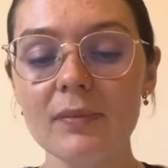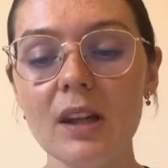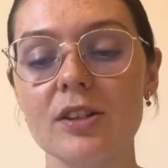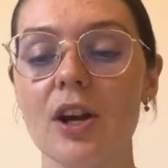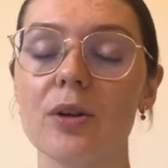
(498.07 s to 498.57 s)

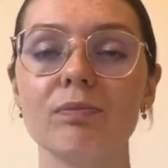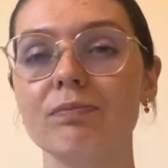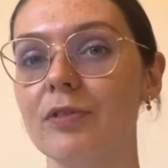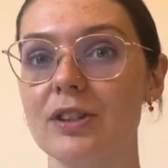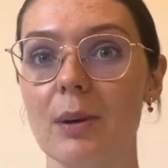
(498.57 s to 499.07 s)
So
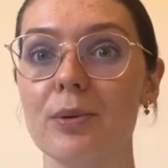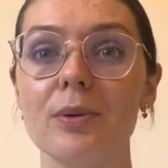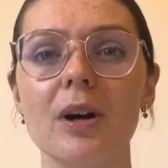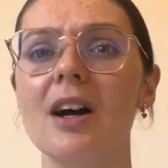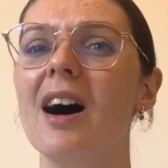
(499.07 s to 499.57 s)
for
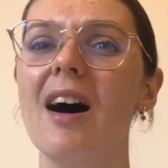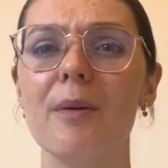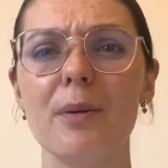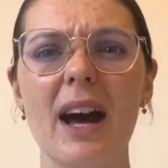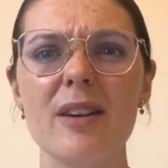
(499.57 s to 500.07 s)
example,
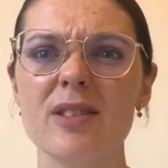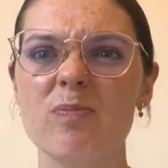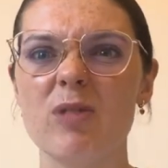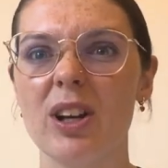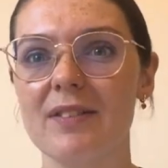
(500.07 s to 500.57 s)
cows
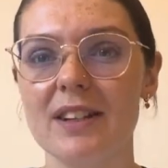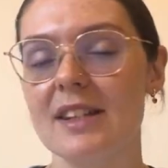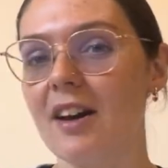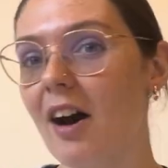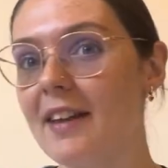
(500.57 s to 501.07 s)
don't live in the
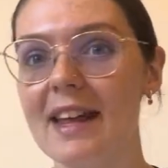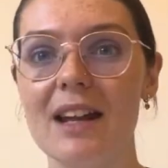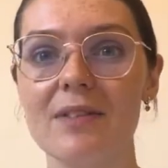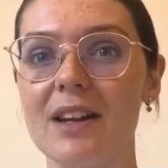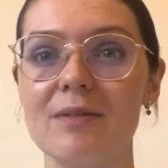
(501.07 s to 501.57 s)
sky, they
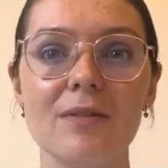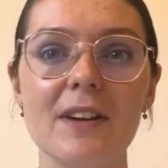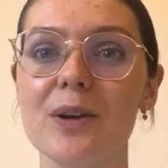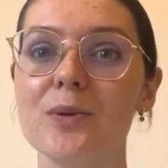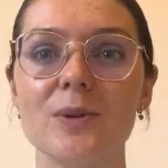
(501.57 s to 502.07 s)
live in
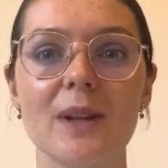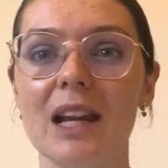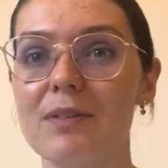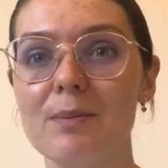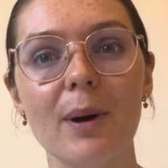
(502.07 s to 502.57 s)
fields or they
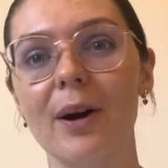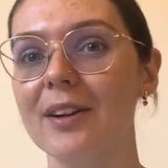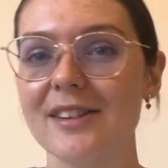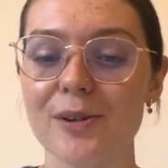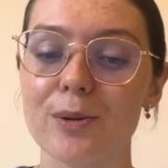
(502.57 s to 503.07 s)
live in
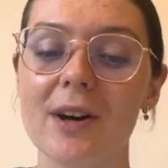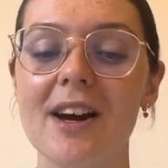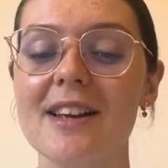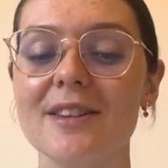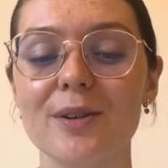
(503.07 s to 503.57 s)
barns, or
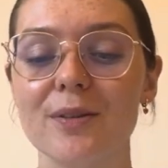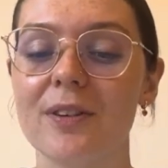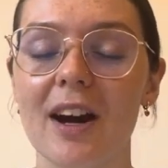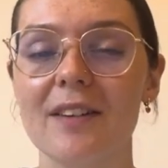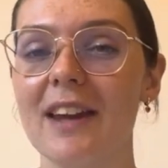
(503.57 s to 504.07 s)
sort of
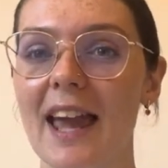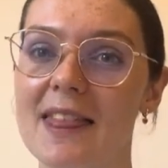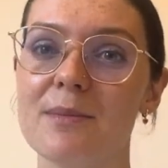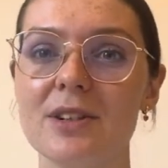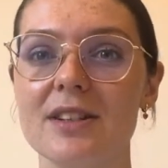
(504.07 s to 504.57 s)
kind of
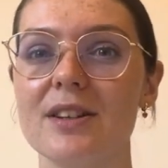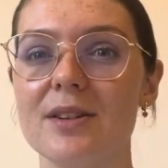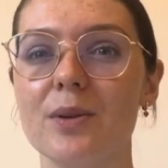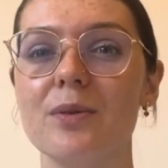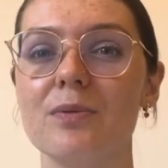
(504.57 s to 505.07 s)
getting just to
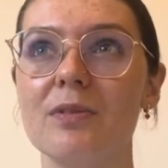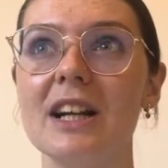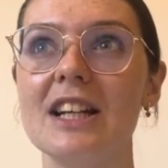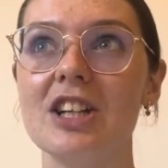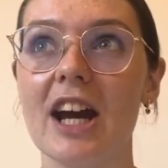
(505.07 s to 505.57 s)
sort of
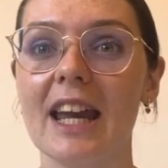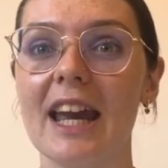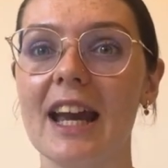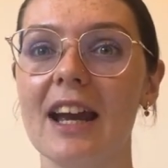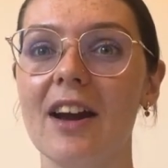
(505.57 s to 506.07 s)
really
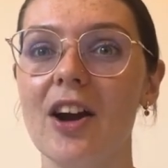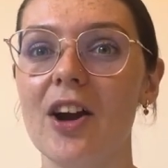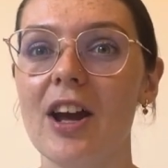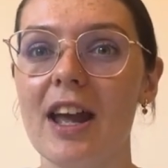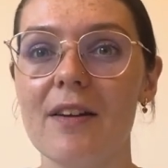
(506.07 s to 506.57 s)
checking
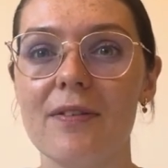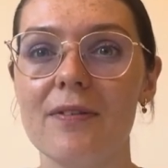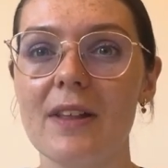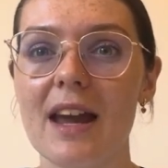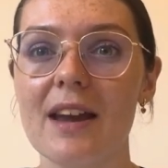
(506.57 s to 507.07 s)
if
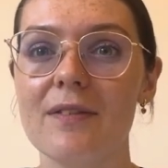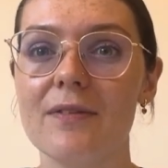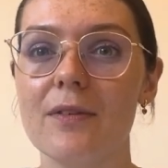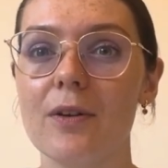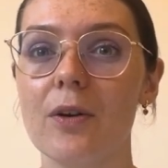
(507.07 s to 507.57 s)
they've
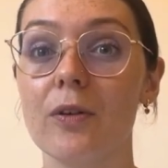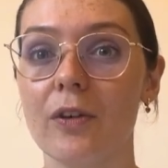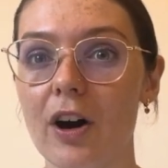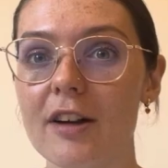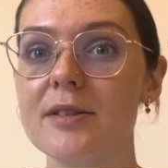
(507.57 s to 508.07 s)

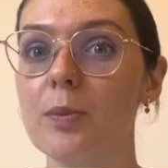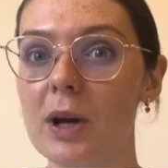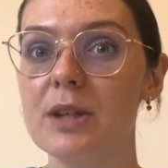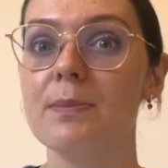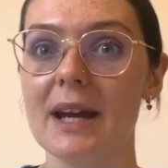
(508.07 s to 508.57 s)
grasped
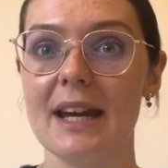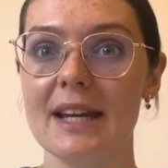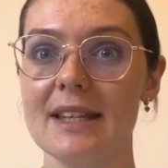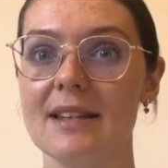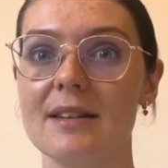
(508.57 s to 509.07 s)
which bit
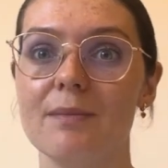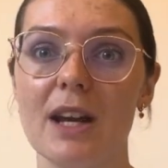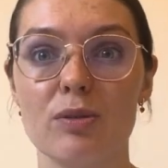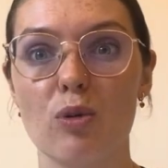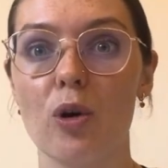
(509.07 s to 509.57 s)
is
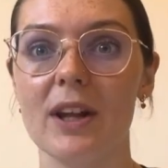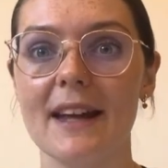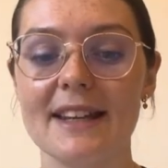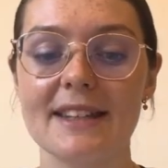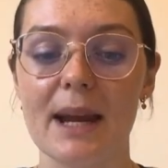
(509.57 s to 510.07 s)
wrong in
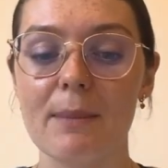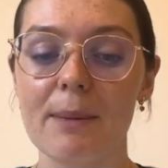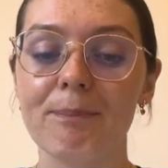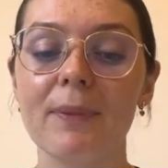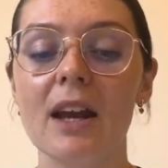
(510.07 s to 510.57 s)
that
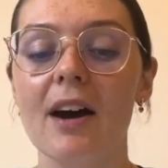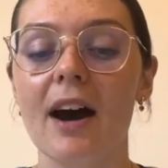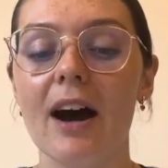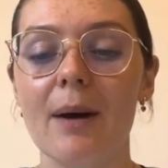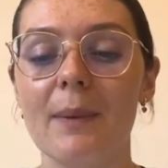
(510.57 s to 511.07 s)
statement.
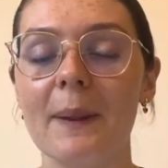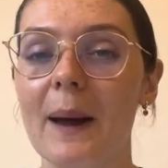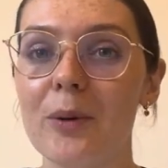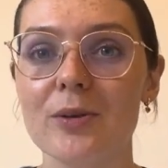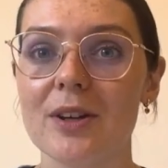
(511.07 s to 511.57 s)
And
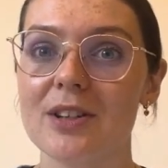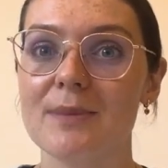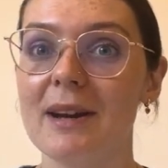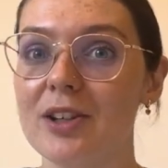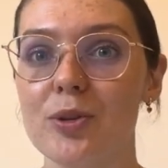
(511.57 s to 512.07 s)
that also just
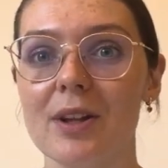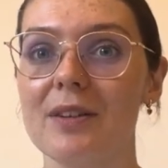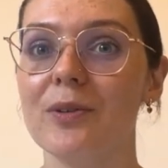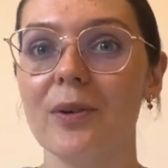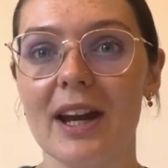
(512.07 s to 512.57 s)
makes sure that
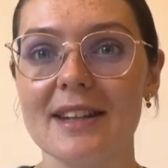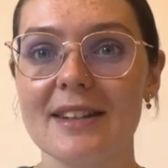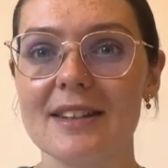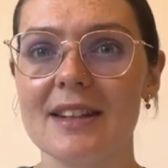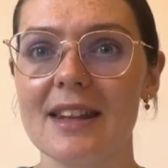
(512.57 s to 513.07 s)
they've not
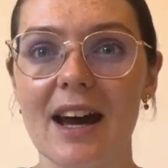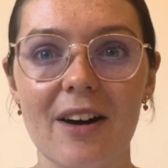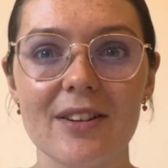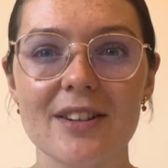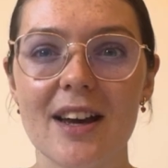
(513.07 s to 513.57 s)
guessed their
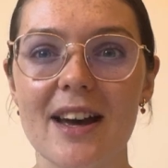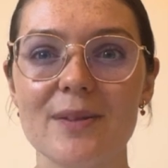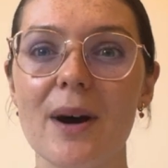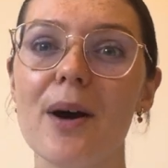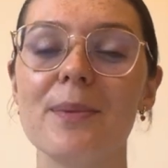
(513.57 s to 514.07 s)
answer as
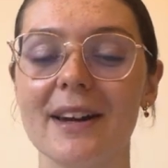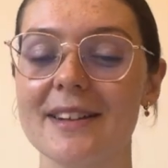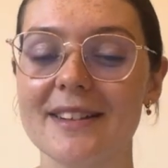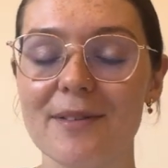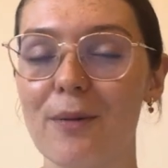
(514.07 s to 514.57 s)
well,
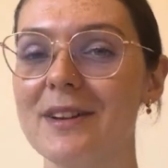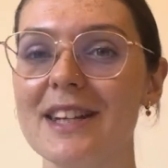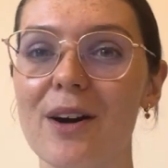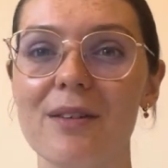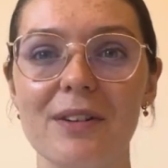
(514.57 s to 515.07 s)
because they've
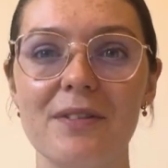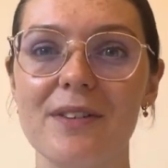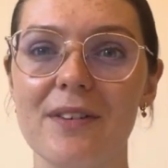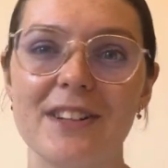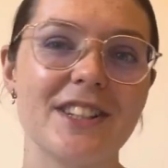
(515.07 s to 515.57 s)
obviously got a
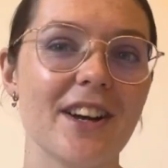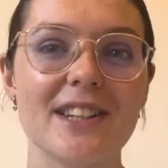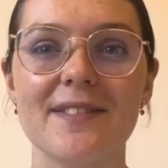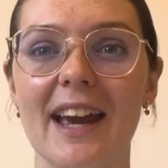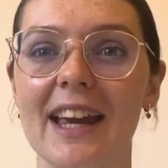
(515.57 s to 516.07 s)
50-50
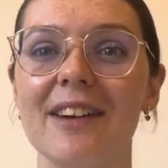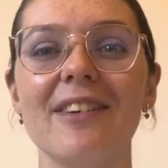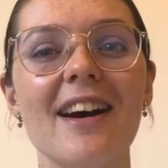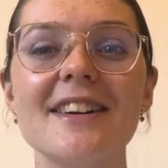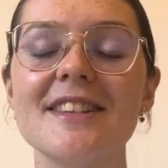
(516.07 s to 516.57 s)
chance of getting it
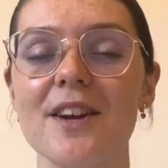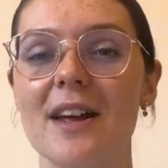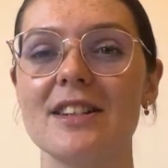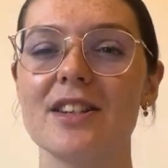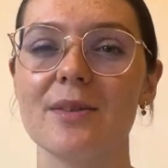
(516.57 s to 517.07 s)
right. So
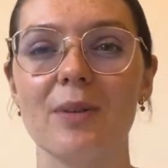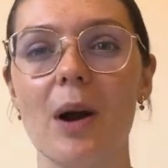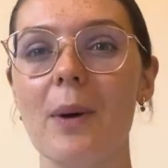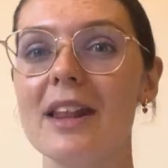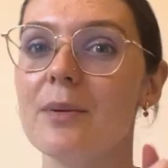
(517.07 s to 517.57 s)
that's just
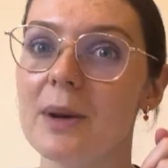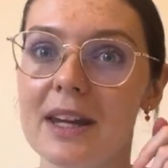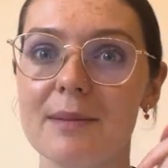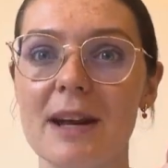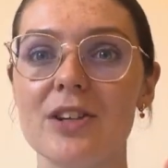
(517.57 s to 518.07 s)
a way that we
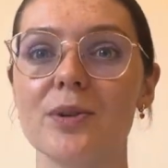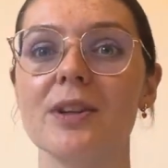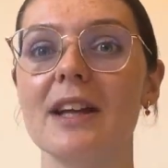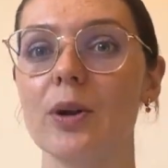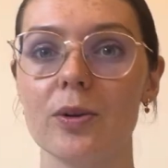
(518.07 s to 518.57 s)
can make sure
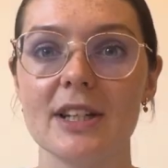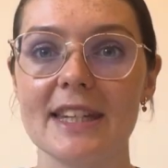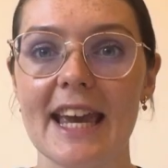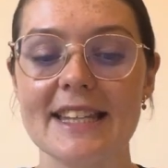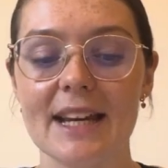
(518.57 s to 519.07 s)
that they're not just
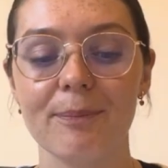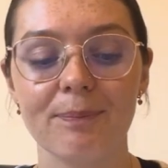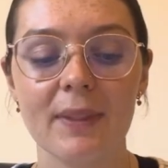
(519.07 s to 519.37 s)
guessing.